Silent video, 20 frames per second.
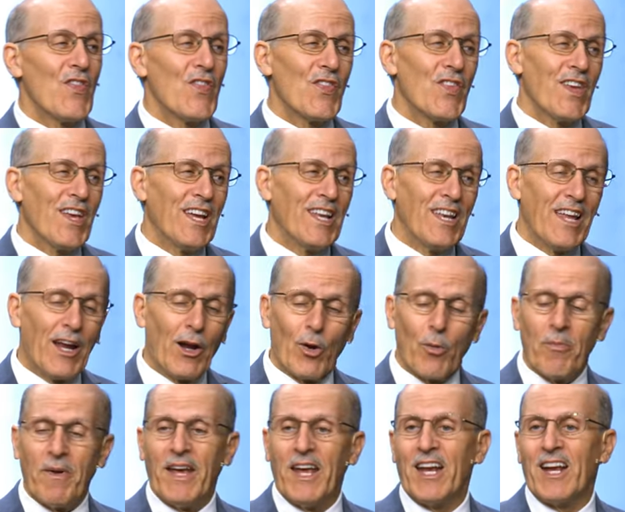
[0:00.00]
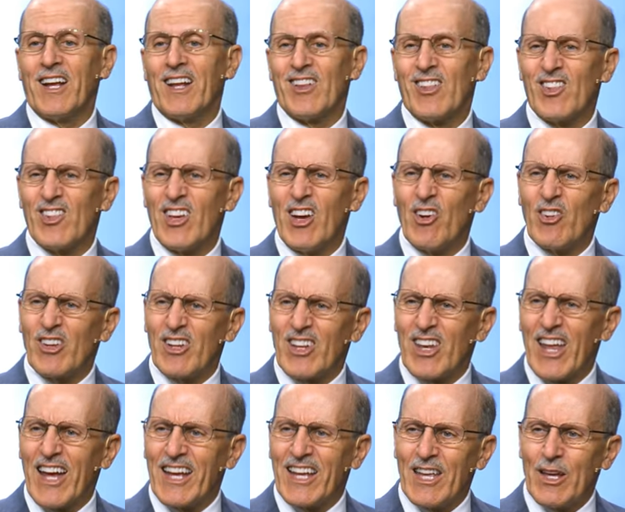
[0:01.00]
In Aramaic, it sounded
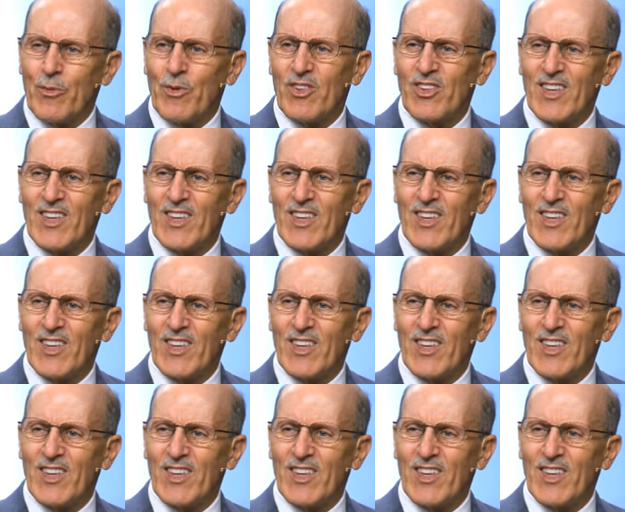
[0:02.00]
like he was